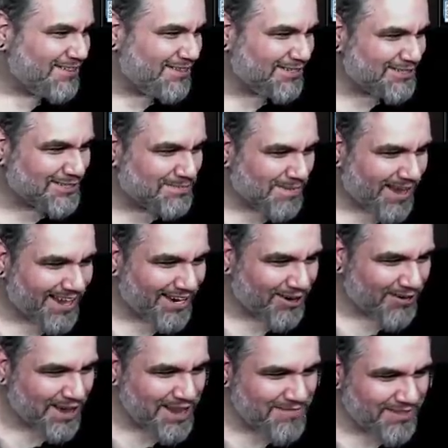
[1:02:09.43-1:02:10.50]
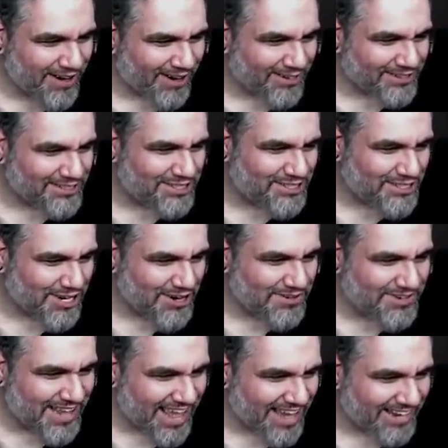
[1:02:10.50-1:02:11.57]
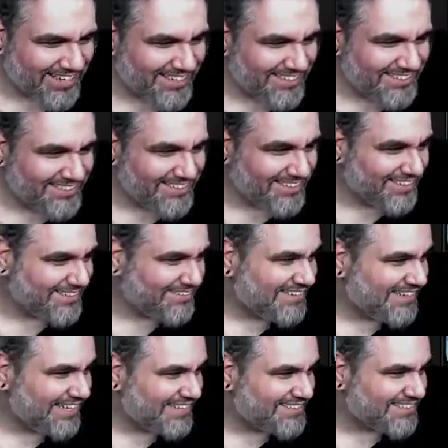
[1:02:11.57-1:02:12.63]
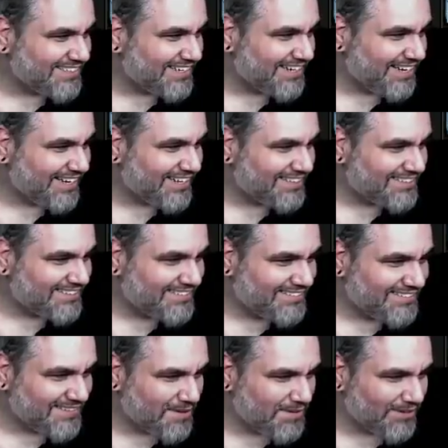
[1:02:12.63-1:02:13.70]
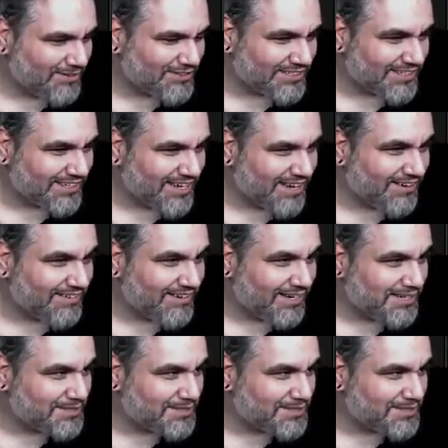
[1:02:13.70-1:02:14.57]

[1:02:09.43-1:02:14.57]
This is my Graveyard Snow deck. Oh, well, that's good, I guess. I mean, they're just going to counter it,